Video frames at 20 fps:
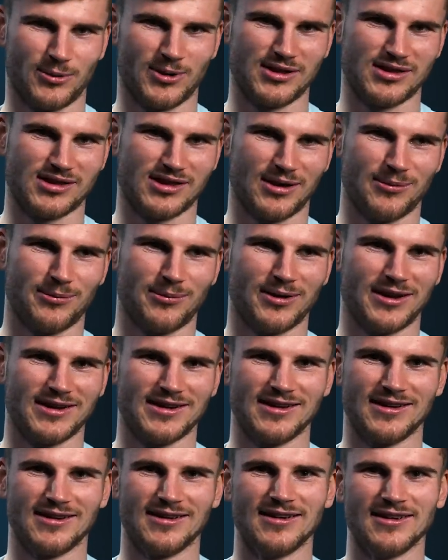when
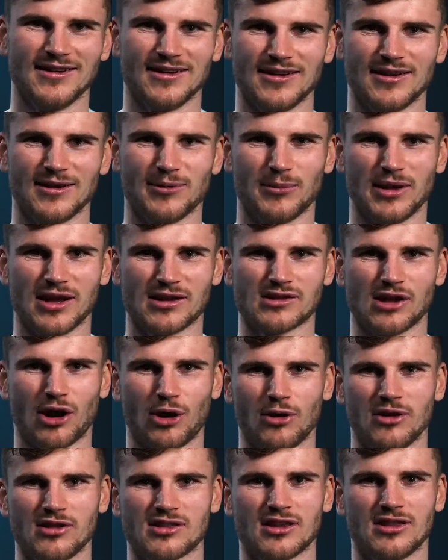somebody makes
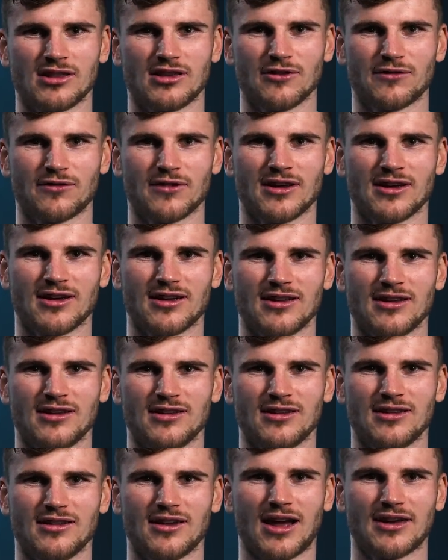holes in, uh,
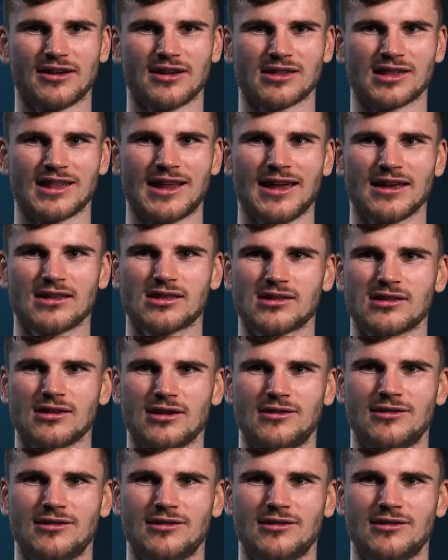in others' legs,